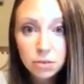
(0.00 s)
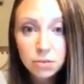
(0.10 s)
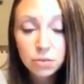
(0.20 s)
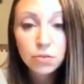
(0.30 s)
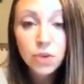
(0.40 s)

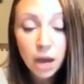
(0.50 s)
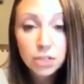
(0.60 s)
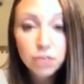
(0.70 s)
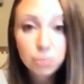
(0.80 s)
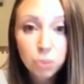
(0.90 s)
you've
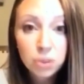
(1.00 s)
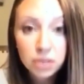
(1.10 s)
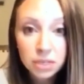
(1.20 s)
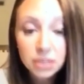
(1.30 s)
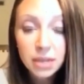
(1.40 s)
got to report
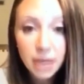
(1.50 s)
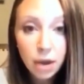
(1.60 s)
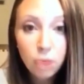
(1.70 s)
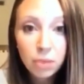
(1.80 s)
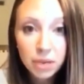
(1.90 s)
that it's an
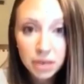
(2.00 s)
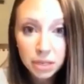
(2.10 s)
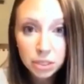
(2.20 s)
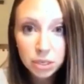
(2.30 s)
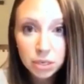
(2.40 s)
at-home
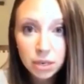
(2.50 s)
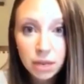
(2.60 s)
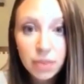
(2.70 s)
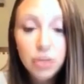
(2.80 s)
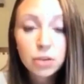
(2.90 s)
medication
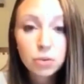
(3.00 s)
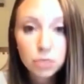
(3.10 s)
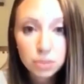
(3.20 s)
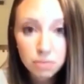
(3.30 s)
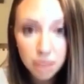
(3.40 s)
and that you
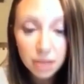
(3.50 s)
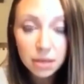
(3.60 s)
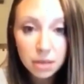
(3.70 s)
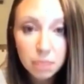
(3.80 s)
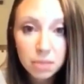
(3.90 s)
demand
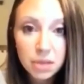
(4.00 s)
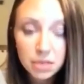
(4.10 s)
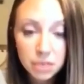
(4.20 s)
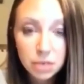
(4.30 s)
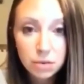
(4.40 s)
that it be
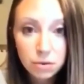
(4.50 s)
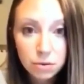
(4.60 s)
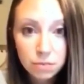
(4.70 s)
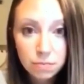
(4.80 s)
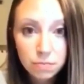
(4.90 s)
continued.
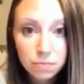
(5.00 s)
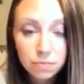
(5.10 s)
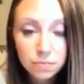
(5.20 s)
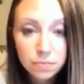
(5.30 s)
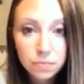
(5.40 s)

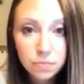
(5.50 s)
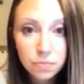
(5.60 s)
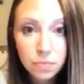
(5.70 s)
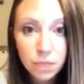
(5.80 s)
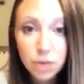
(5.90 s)

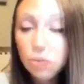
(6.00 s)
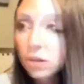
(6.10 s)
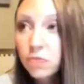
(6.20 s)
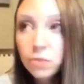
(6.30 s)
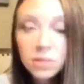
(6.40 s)
Your
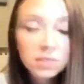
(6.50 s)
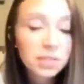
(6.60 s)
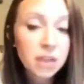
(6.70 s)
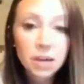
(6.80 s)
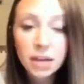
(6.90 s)
loved one is
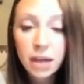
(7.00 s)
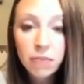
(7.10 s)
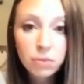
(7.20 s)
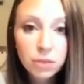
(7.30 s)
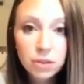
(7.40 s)
not going to
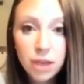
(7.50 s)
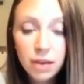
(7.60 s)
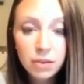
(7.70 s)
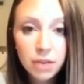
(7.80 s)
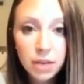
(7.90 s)
have you in there
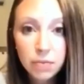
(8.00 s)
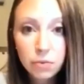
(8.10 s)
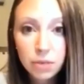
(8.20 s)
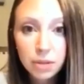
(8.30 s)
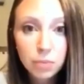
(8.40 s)
advocating
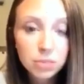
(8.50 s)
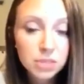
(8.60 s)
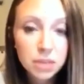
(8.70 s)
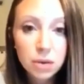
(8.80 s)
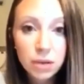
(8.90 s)
for them
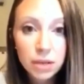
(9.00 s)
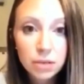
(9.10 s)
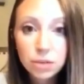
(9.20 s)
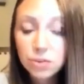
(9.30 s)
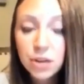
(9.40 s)
once they go in.
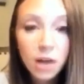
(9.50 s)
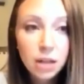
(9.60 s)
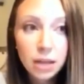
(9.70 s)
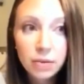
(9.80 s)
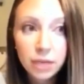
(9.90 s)
You're
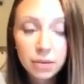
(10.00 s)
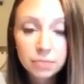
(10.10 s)
not allowed in.